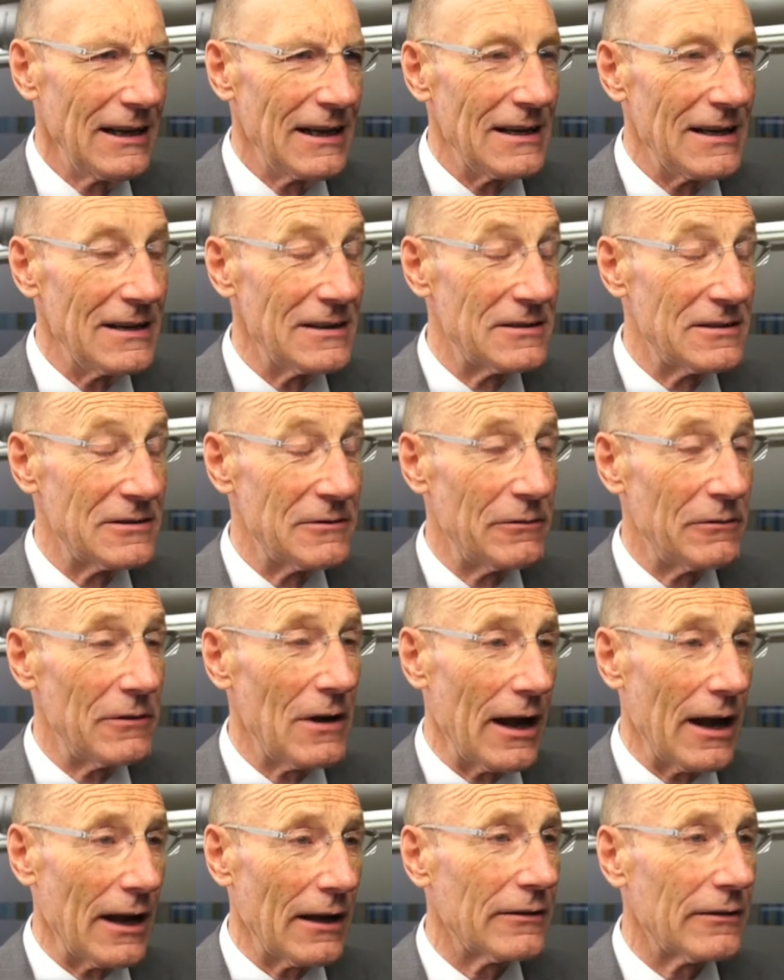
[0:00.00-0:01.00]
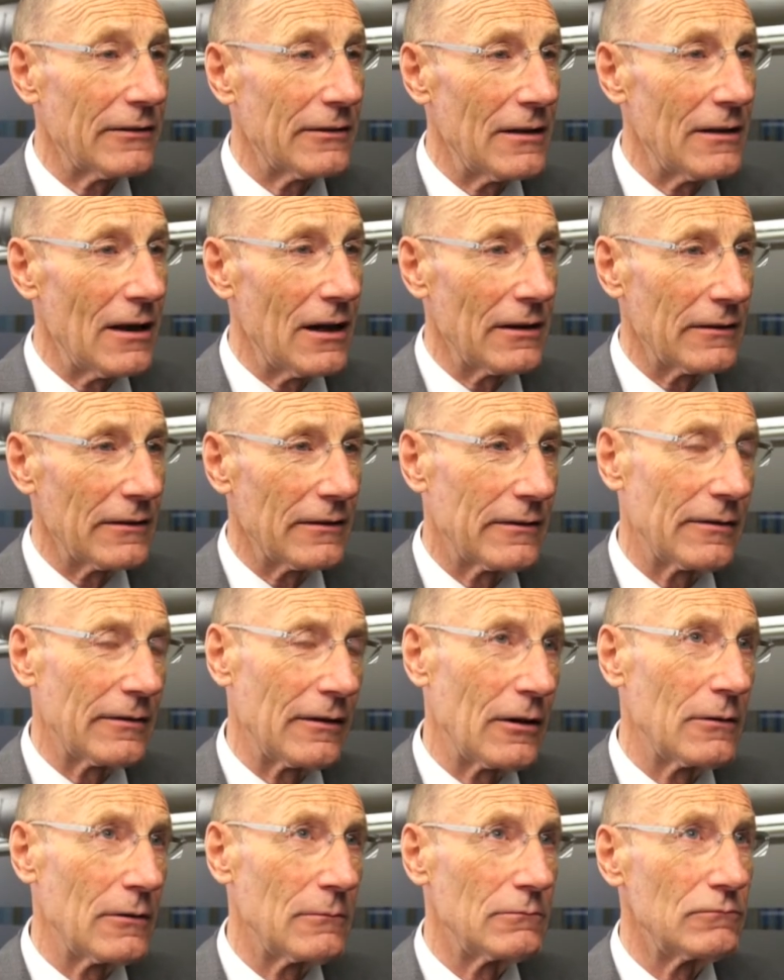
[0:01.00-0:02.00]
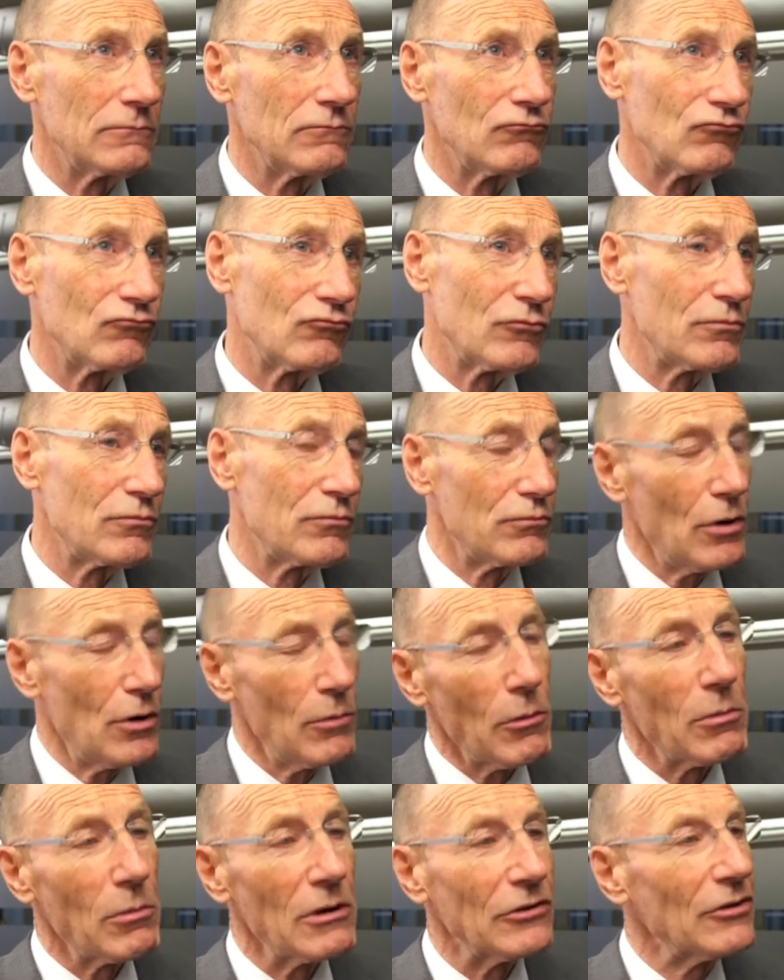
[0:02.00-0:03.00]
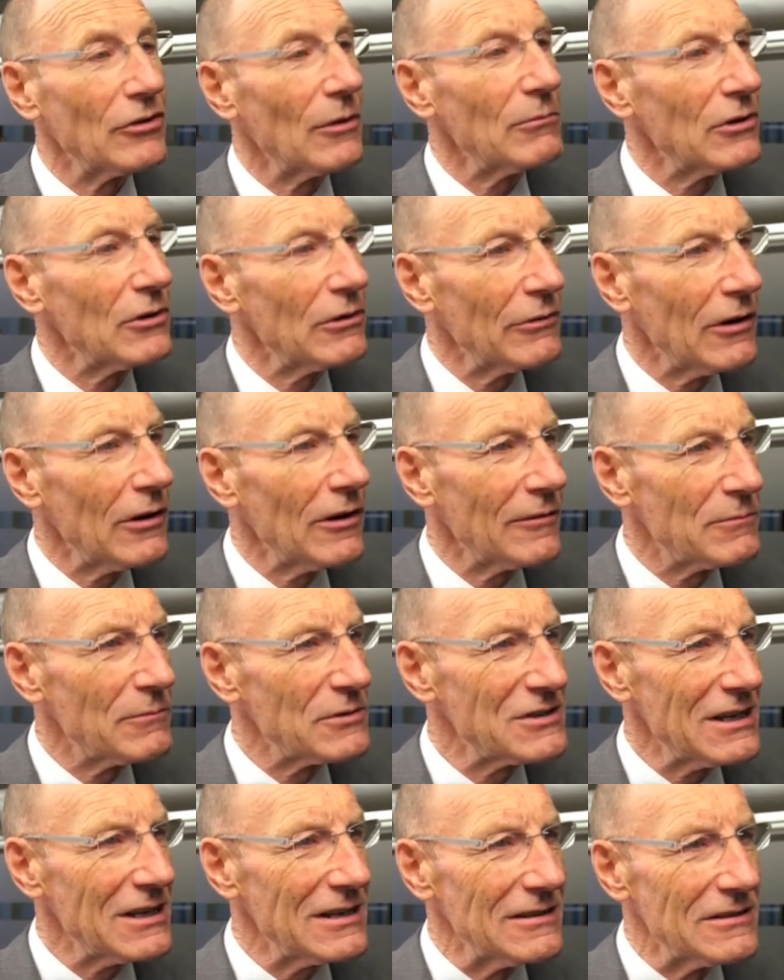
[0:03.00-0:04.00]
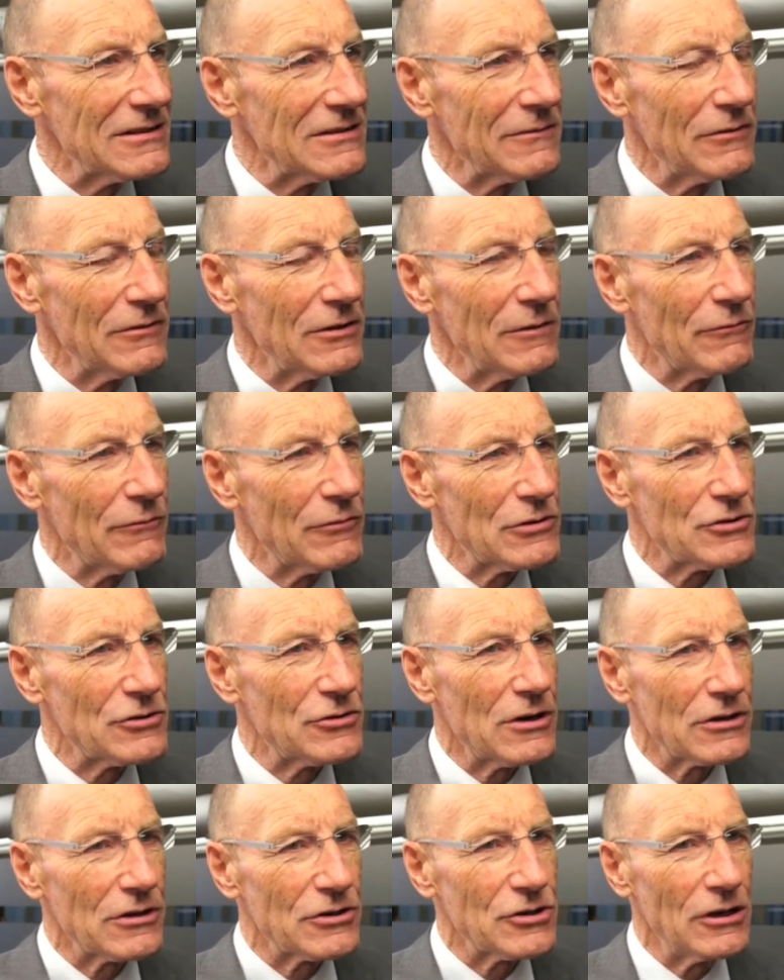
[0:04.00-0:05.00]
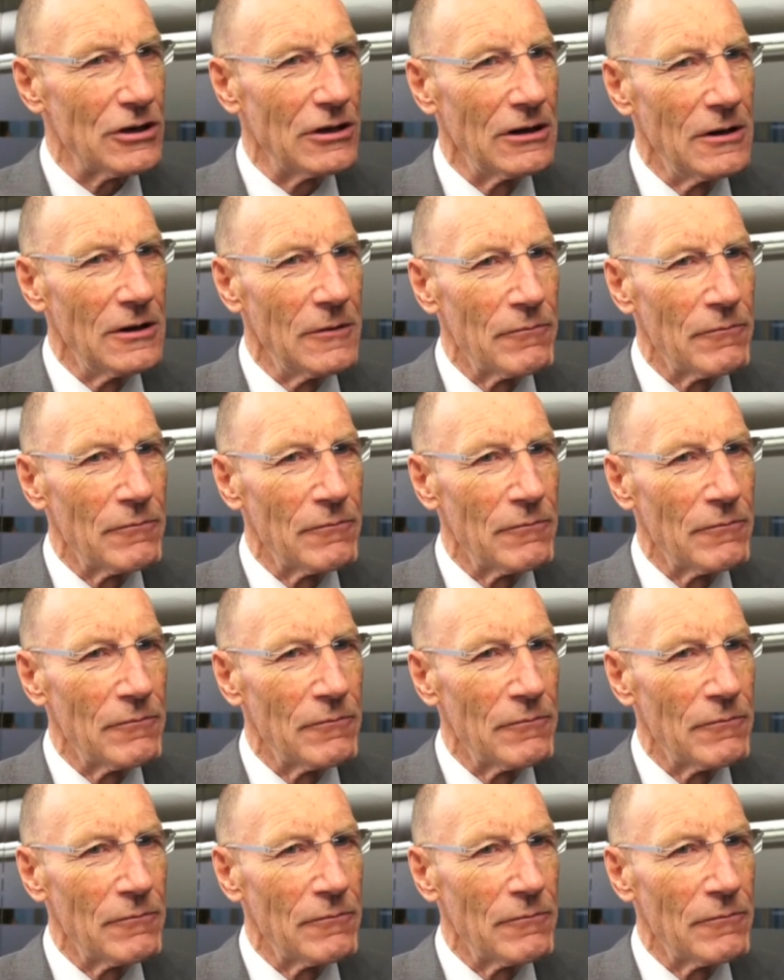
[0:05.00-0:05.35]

is the fact that probably 75% of the infrastructure